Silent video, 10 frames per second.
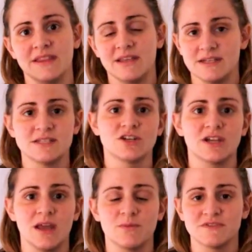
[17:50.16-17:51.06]
in the Eastern
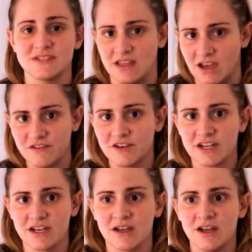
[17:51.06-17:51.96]
Cape of South
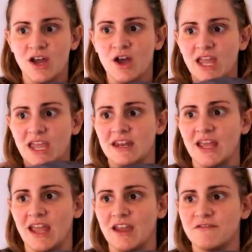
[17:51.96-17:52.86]
Africa in
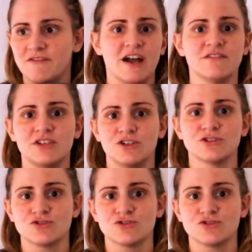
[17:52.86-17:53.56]
a 5-year